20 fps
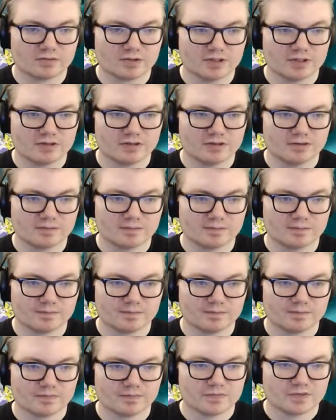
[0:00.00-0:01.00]
Where
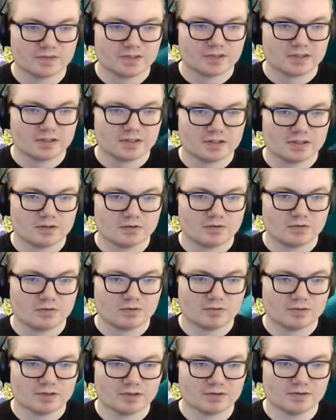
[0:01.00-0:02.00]

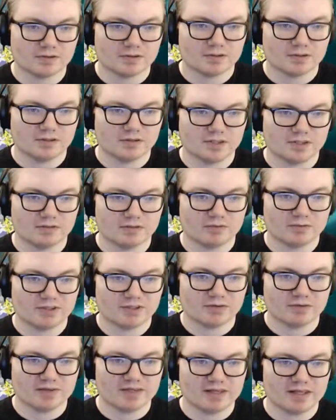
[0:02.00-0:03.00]
are we going? Okay, we'll be
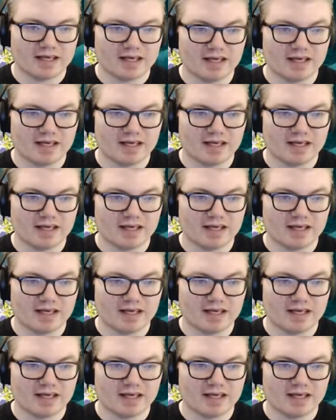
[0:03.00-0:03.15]
going